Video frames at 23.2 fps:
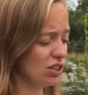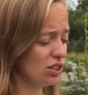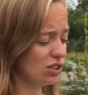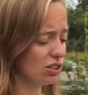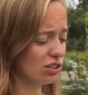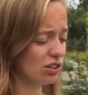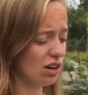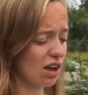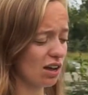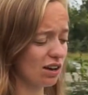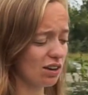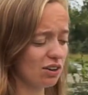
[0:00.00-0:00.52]
you're
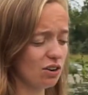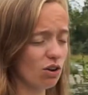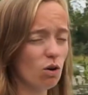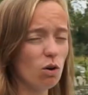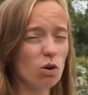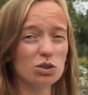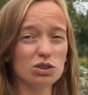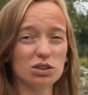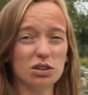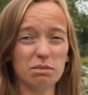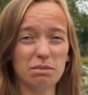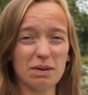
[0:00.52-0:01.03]
not going to
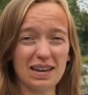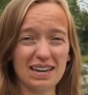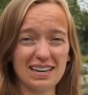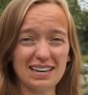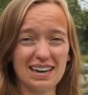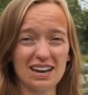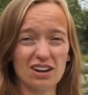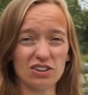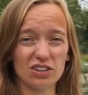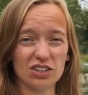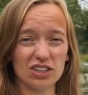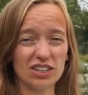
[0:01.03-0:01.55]
hold the bait
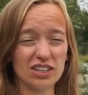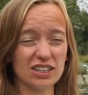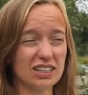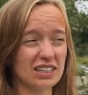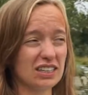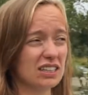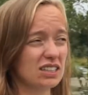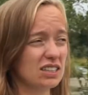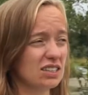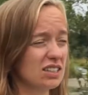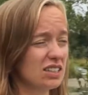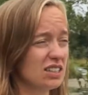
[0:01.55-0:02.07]
down
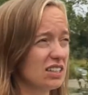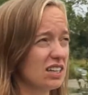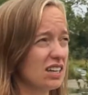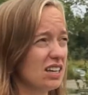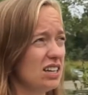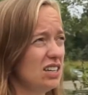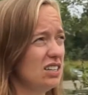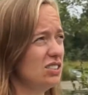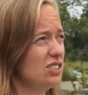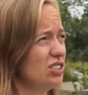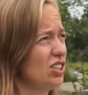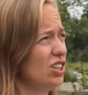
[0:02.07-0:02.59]
here
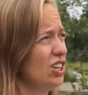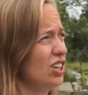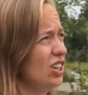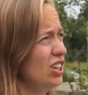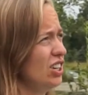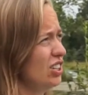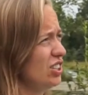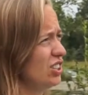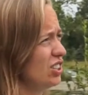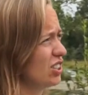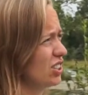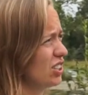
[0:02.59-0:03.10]
because
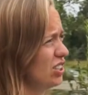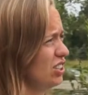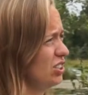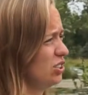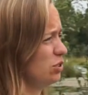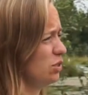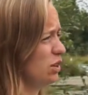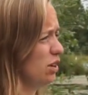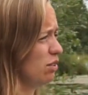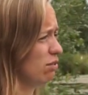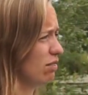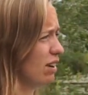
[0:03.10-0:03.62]
you're going to
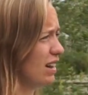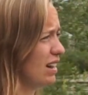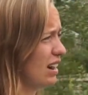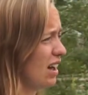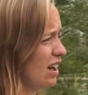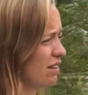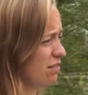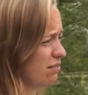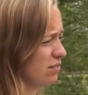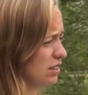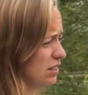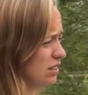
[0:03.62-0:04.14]
do it right
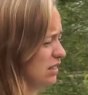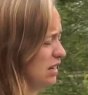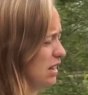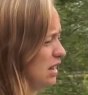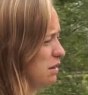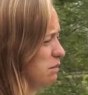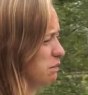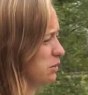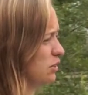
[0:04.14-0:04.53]
off the tip.